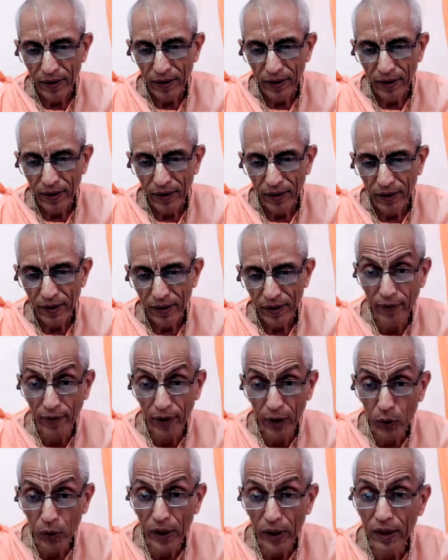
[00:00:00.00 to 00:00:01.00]
And that's why
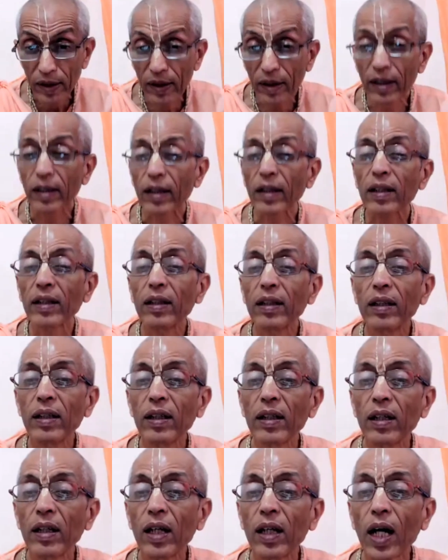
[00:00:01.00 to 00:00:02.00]
we have to hear
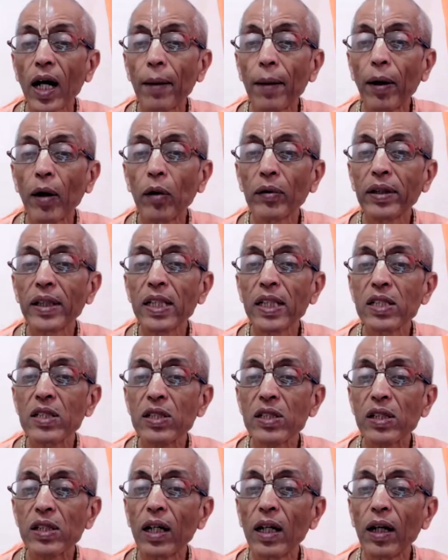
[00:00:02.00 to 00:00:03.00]
about
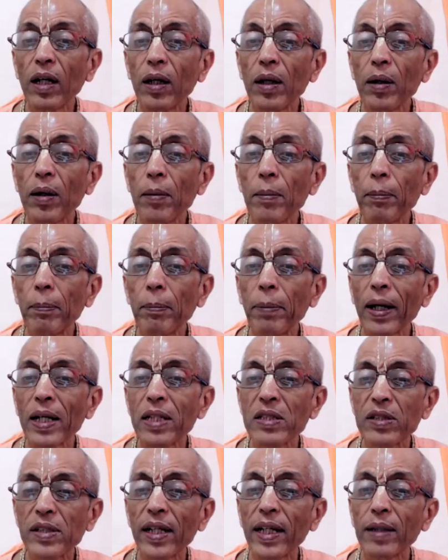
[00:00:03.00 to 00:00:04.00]
these
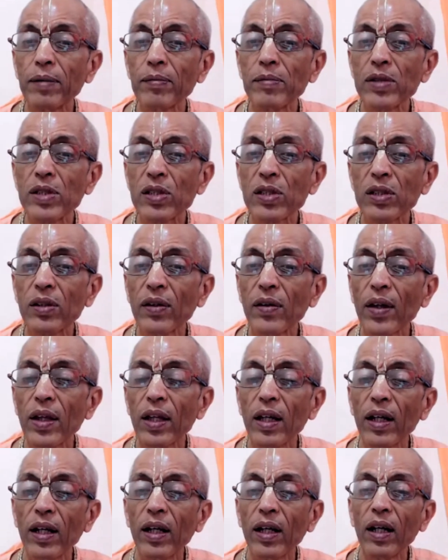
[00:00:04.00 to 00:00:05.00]
pastimes
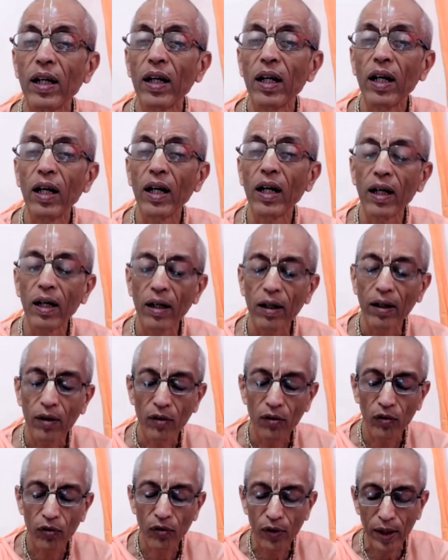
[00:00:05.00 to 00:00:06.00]

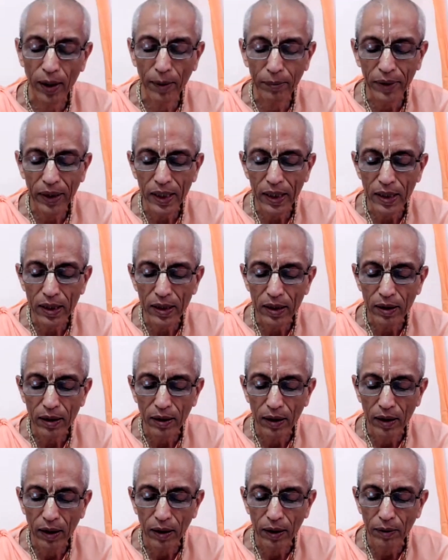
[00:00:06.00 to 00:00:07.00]
from
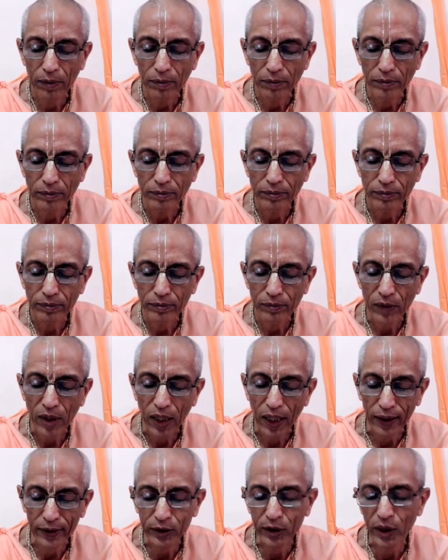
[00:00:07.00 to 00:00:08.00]
the
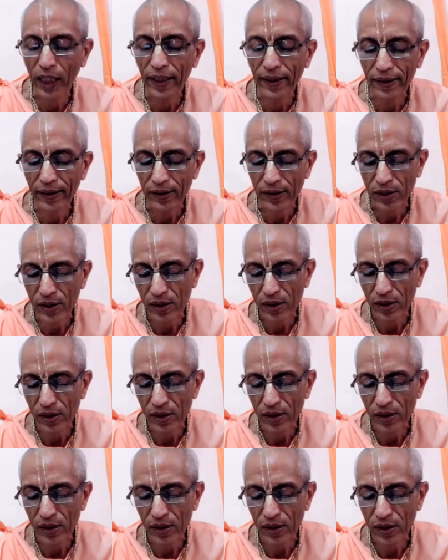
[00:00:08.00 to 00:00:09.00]

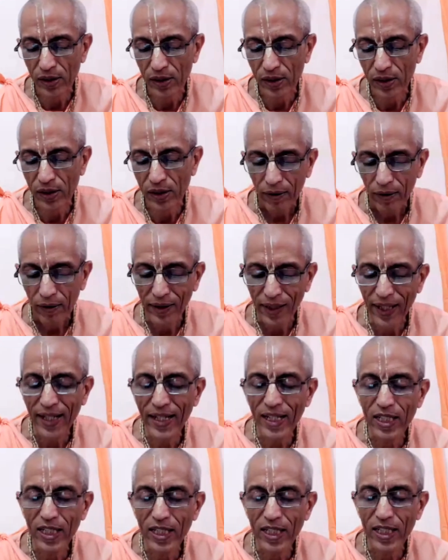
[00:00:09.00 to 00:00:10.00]
acharyas.
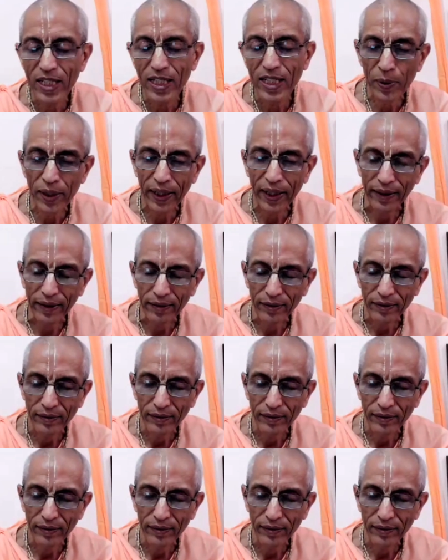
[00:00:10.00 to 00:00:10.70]
They explain